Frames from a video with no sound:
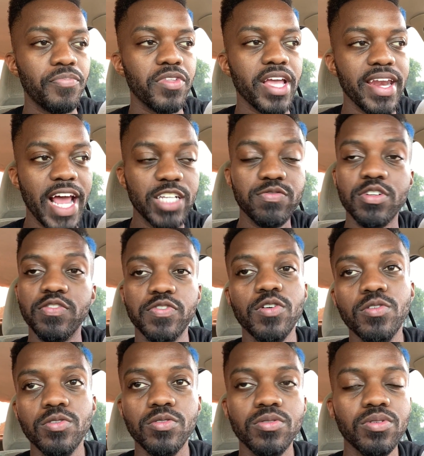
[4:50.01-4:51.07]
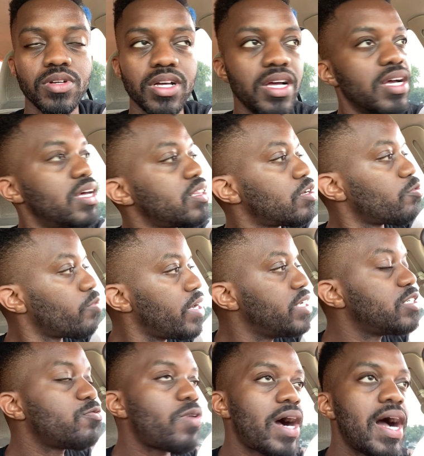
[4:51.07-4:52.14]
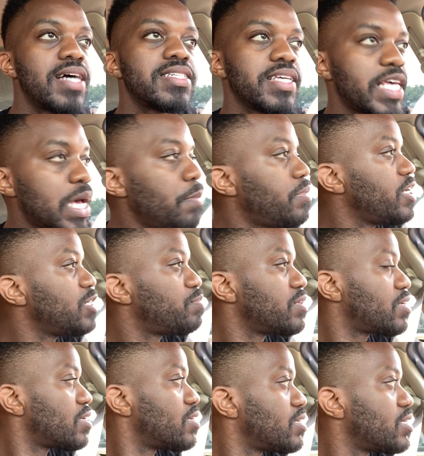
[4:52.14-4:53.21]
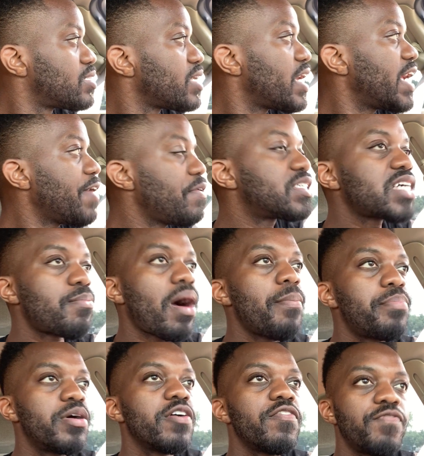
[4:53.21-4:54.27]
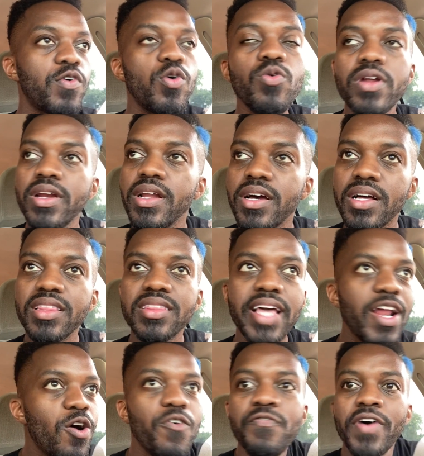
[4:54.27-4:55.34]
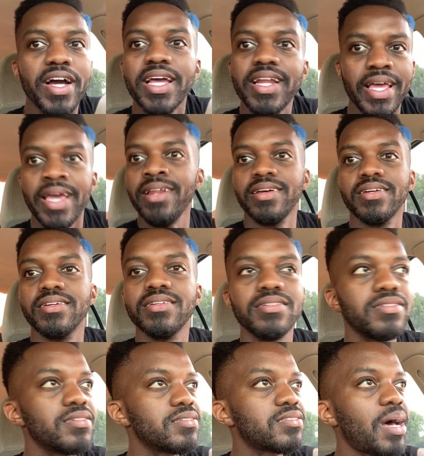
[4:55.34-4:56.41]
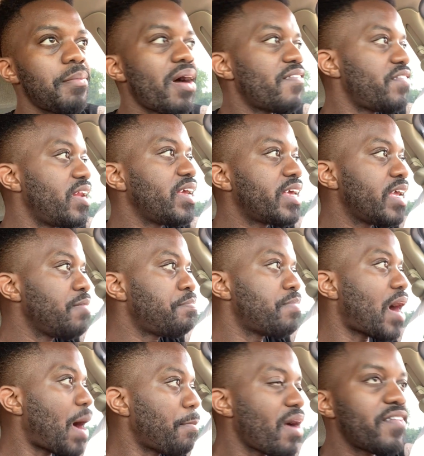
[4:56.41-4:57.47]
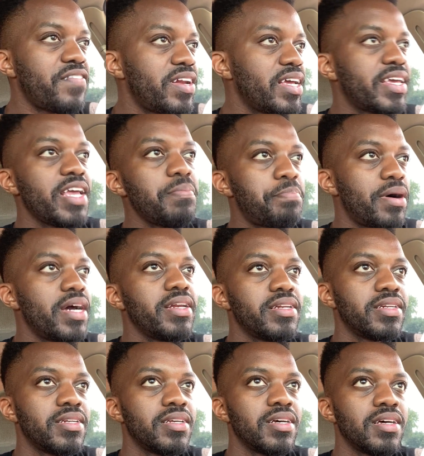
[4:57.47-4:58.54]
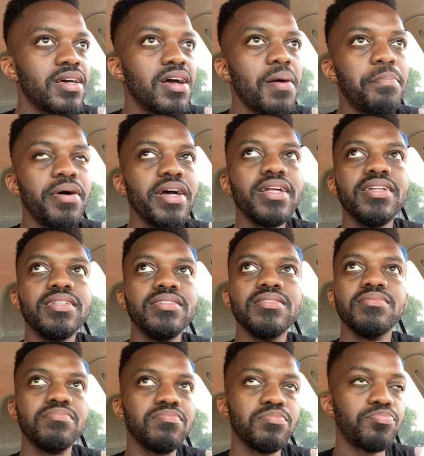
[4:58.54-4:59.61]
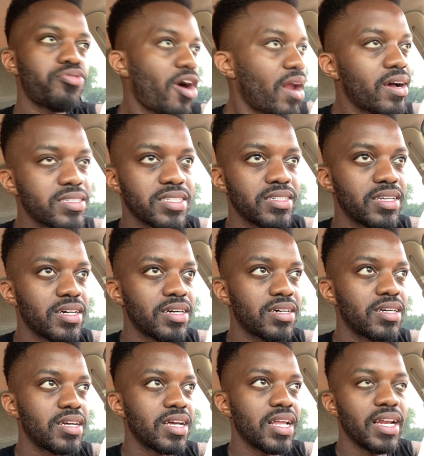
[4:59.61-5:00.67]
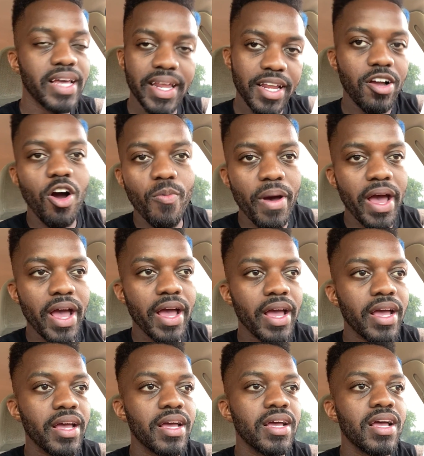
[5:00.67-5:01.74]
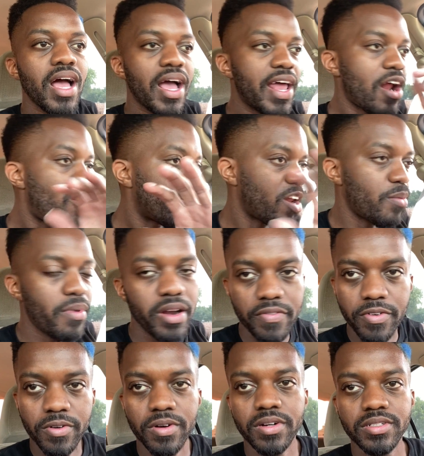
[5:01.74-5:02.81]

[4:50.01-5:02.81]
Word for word: And that's for food. The reason why it's empty is because every time I put food in there, they don't fucking eat it. So I'm not finna keep, I'm not finna keep putting, putting products in there Then they go bad, and I don't get no money for it.